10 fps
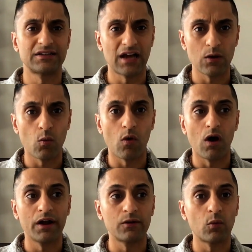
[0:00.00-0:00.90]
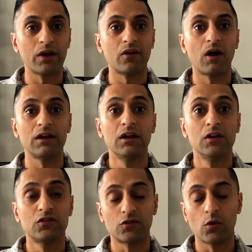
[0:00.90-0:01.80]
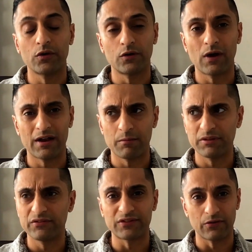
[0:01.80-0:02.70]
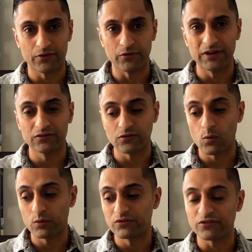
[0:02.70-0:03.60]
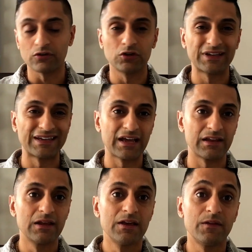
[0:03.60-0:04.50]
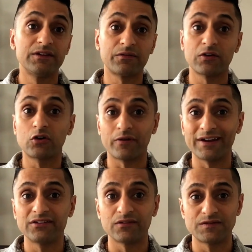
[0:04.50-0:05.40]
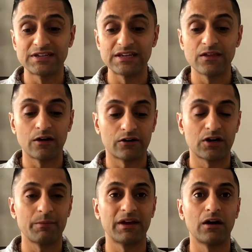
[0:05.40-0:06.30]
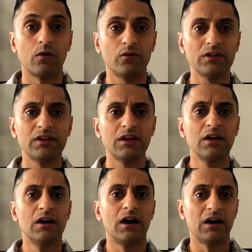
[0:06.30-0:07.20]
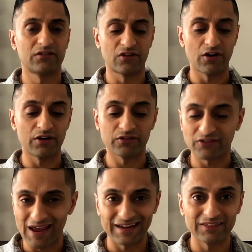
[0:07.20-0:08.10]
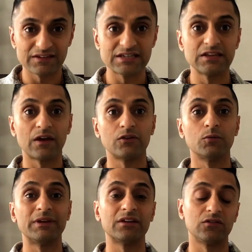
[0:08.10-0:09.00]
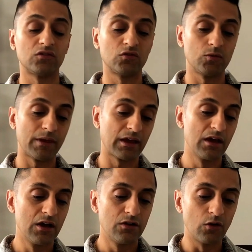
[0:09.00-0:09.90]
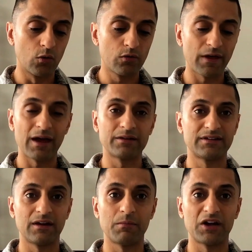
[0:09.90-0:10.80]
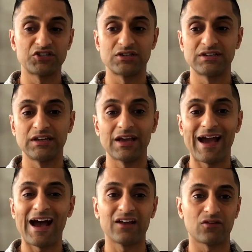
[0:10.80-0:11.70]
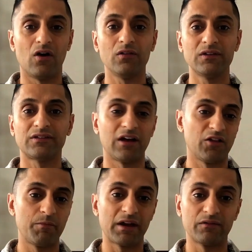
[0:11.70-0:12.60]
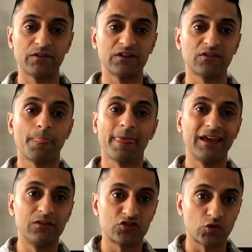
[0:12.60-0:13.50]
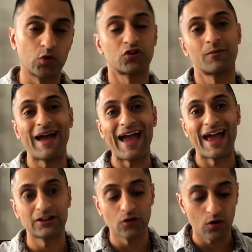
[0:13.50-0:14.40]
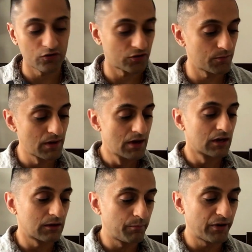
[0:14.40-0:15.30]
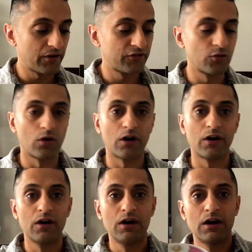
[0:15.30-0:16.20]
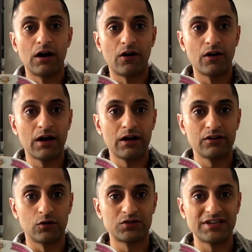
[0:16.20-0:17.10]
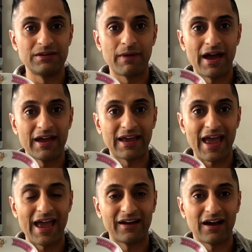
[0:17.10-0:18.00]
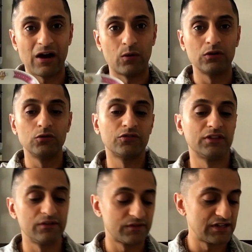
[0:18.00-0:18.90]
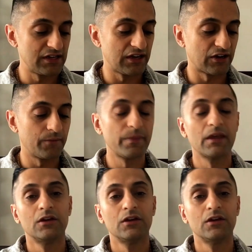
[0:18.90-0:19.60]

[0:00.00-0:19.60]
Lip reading: Taiwan and whatnot. So, you know, and I believe South Korea. So when you start looking at the different grades of tea that are coming out, really start understanding the tea that you'll be consuming. Know that matcha tea has all these health benefits in the short term and long term compared to our tea bag and our loose leaf tea here.